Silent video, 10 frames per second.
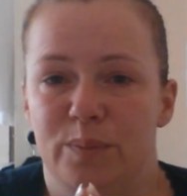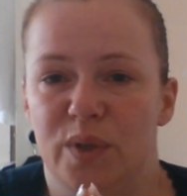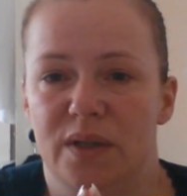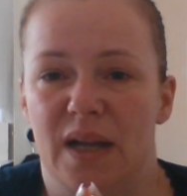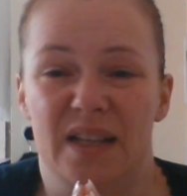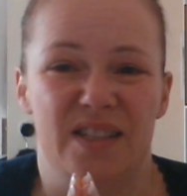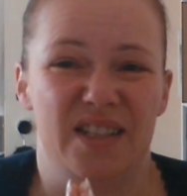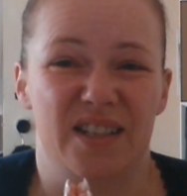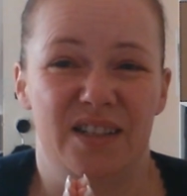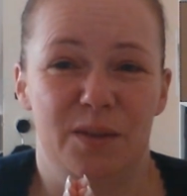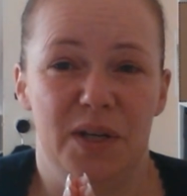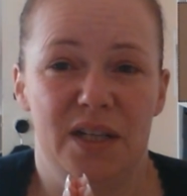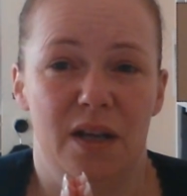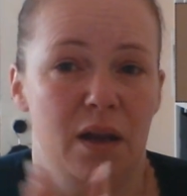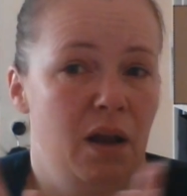But as he said to
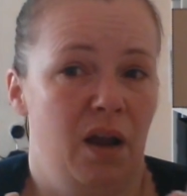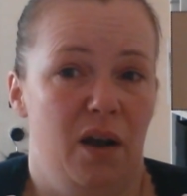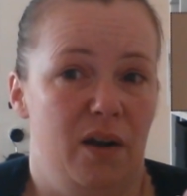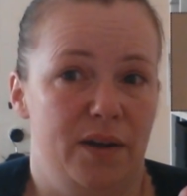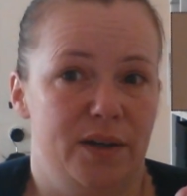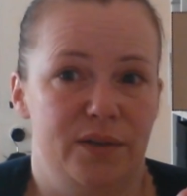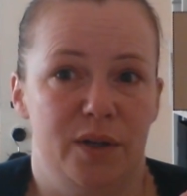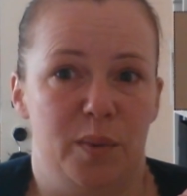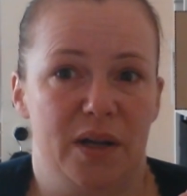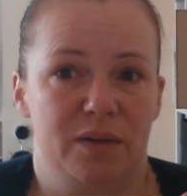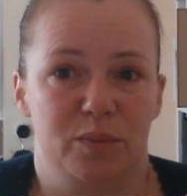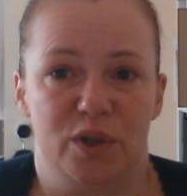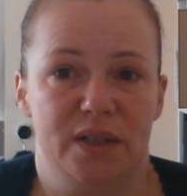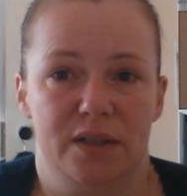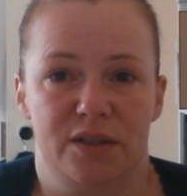me, I don't know about
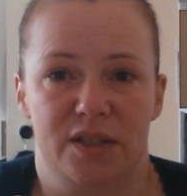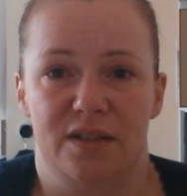printers.